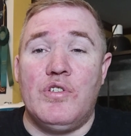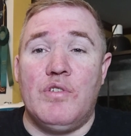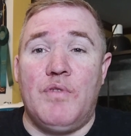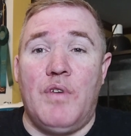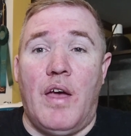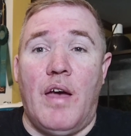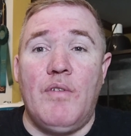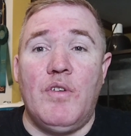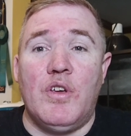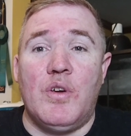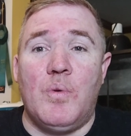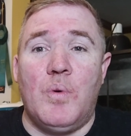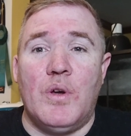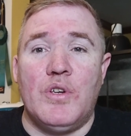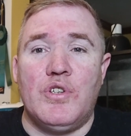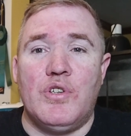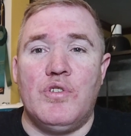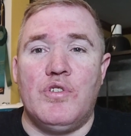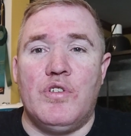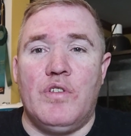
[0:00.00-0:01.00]
If you have any
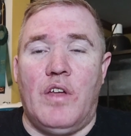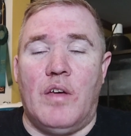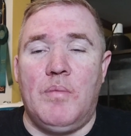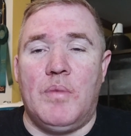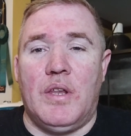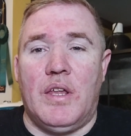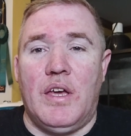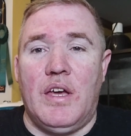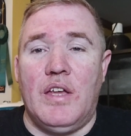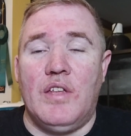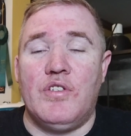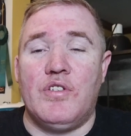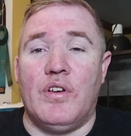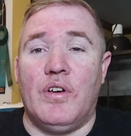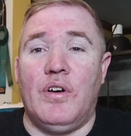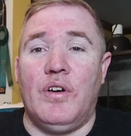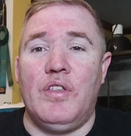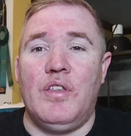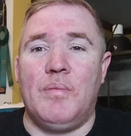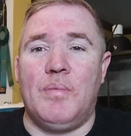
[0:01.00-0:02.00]
questions you'd like me to answer
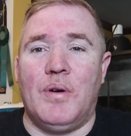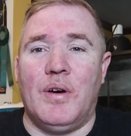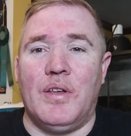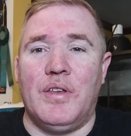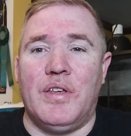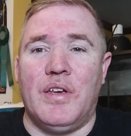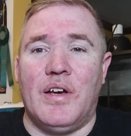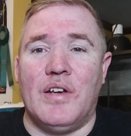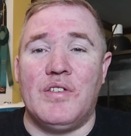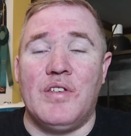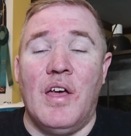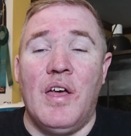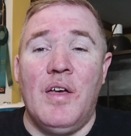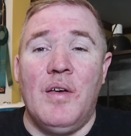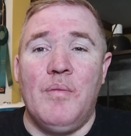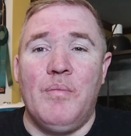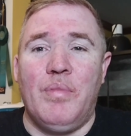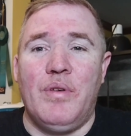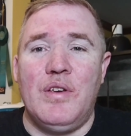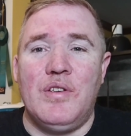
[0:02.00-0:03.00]
on the podcast,
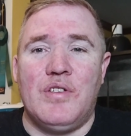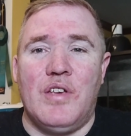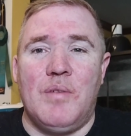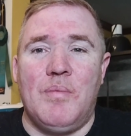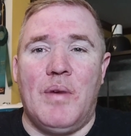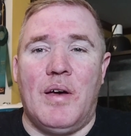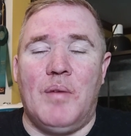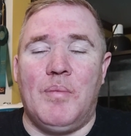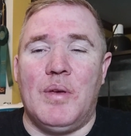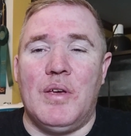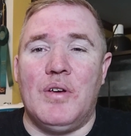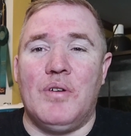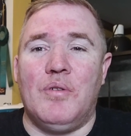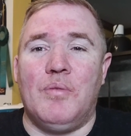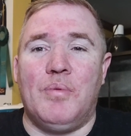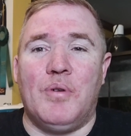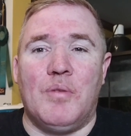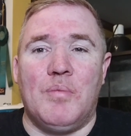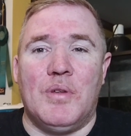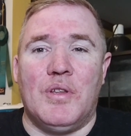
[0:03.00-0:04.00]
please email me or
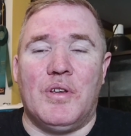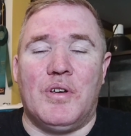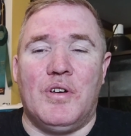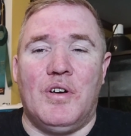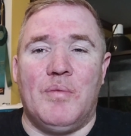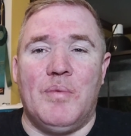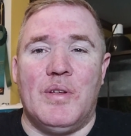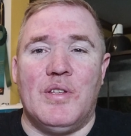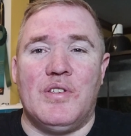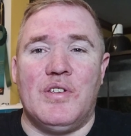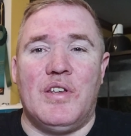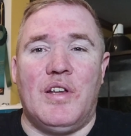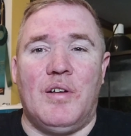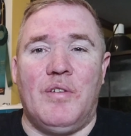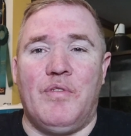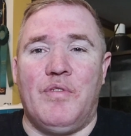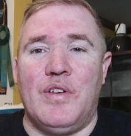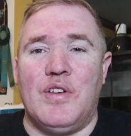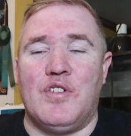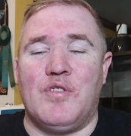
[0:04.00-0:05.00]
put them in the comments, and I'll
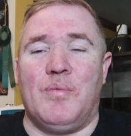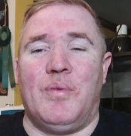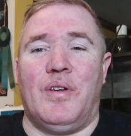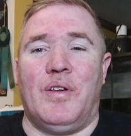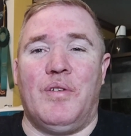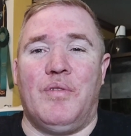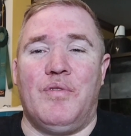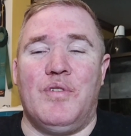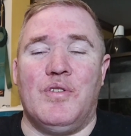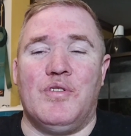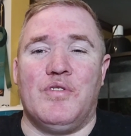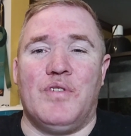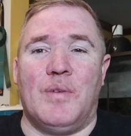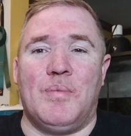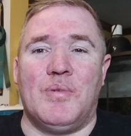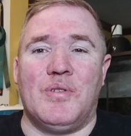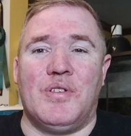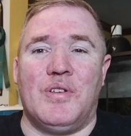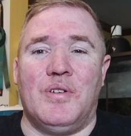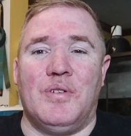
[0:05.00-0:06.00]
feature them on a future
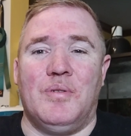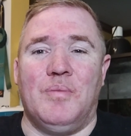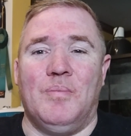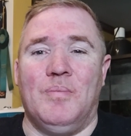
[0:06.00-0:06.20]
episode.